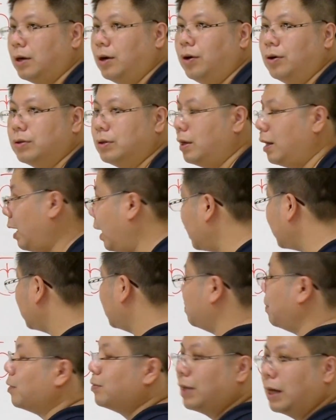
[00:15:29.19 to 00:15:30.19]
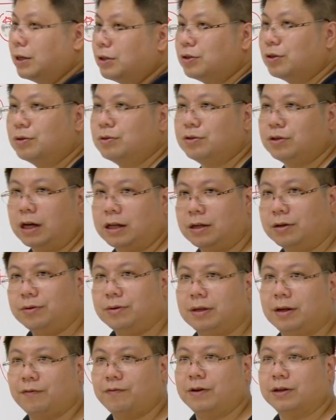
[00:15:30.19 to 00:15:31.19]
called exponential
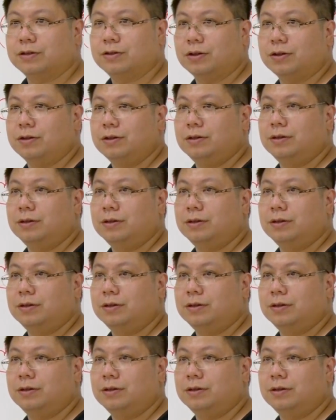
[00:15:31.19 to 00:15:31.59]
generating function.